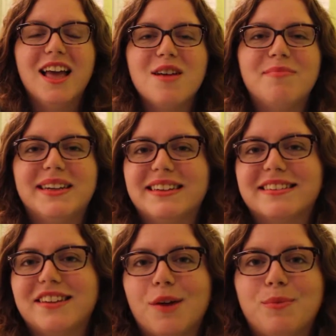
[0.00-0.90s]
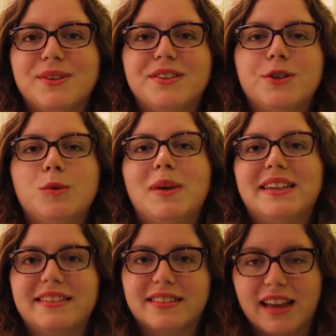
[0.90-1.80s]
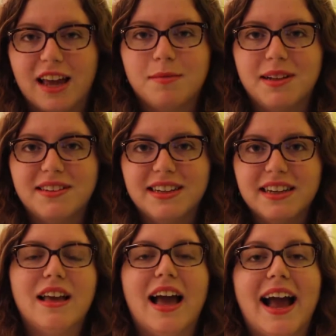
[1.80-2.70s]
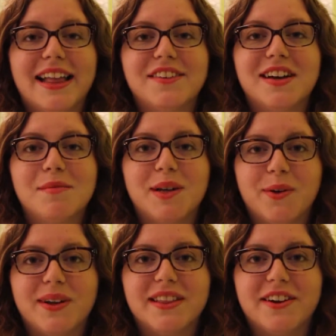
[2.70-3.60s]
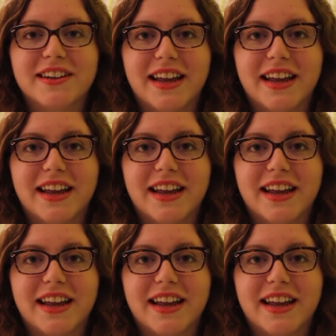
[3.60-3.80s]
My next stop was the Umeda Sky Building. I highly recommend going there at